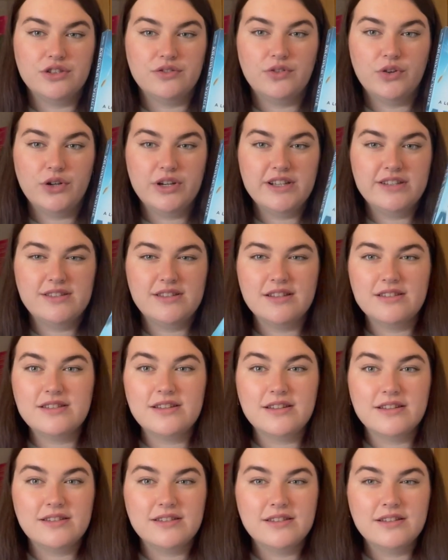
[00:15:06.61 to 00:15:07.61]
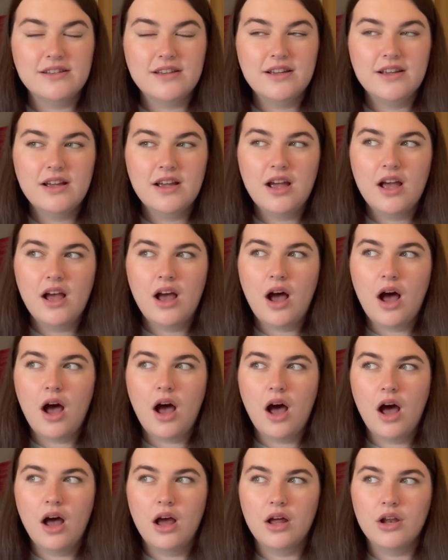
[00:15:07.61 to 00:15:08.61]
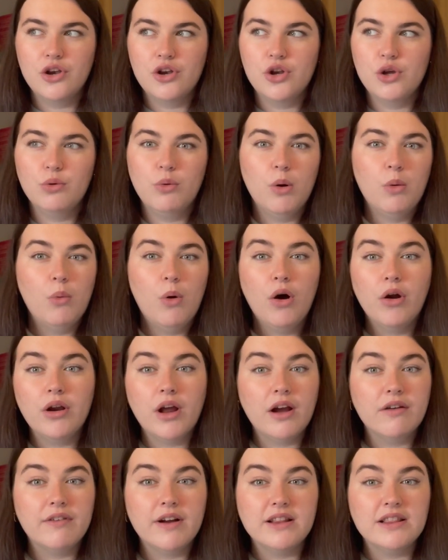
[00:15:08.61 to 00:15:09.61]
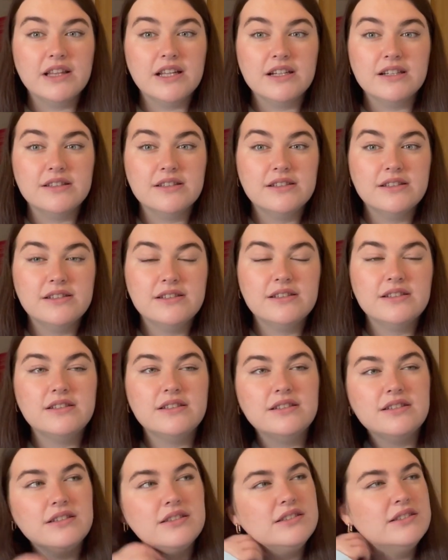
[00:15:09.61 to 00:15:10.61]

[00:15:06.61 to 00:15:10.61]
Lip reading: Voice. This is a newer one. I read this,